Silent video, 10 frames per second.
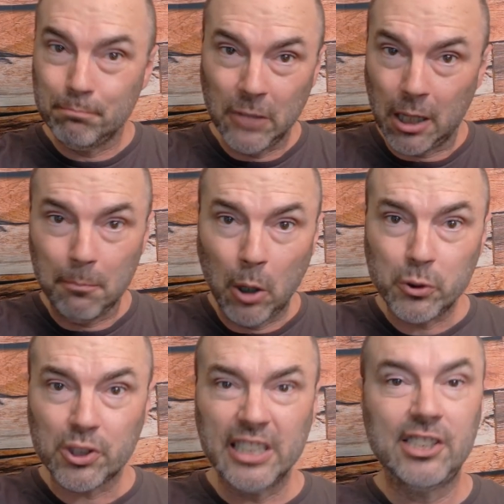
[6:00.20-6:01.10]
a
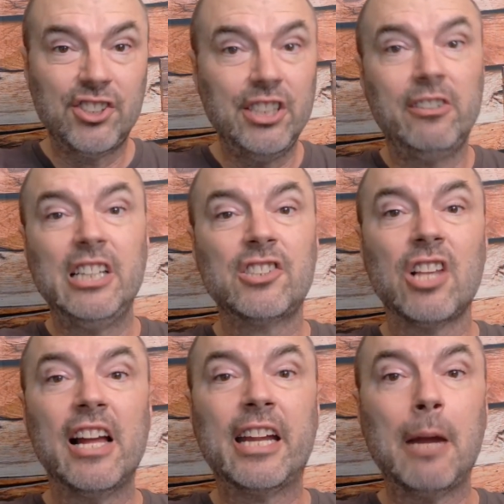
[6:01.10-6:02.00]
mostly
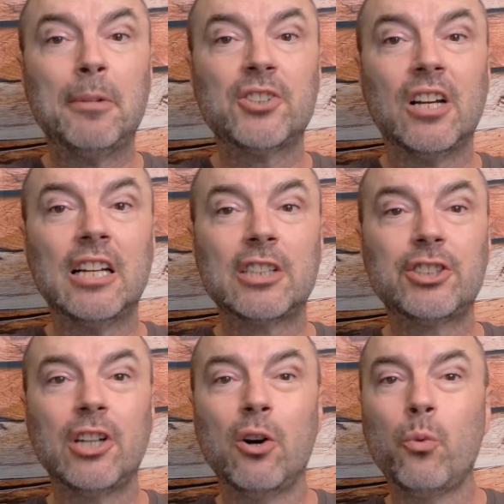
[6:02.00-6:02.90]
series-like episodic
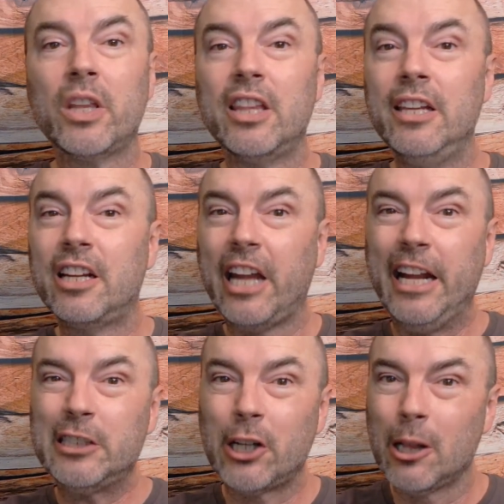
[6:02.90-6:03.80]
show with the
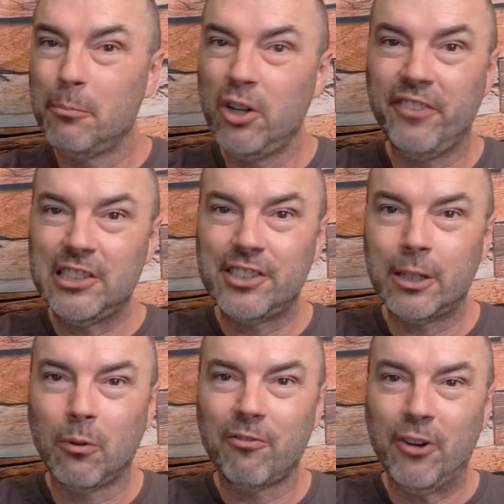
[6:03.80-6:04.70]
occasional movie
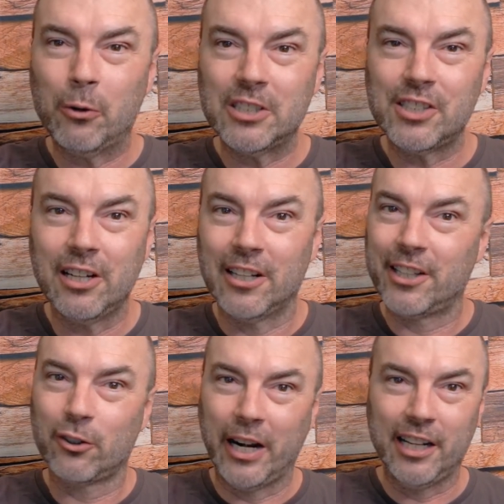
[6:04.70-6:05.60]
sequel focusing on the
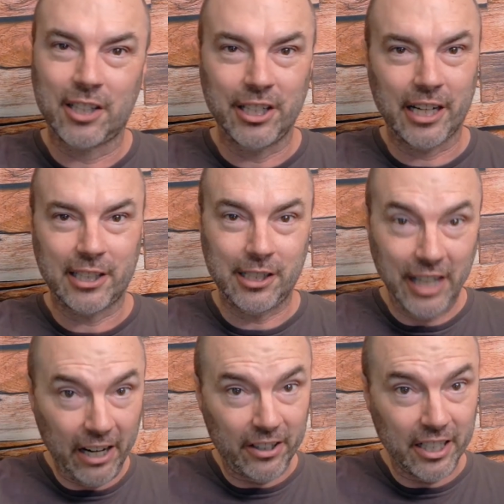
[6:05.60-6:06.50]
grand connecting
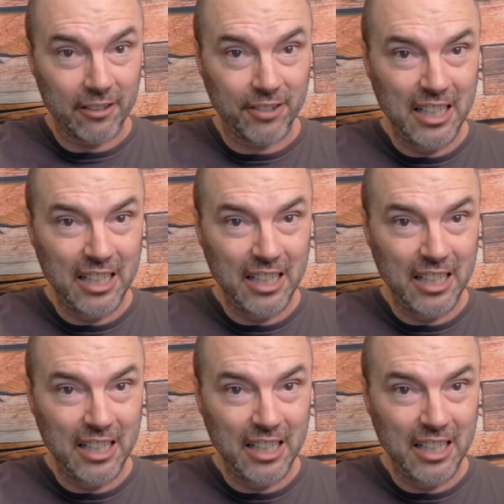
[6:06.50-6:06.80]
narrative?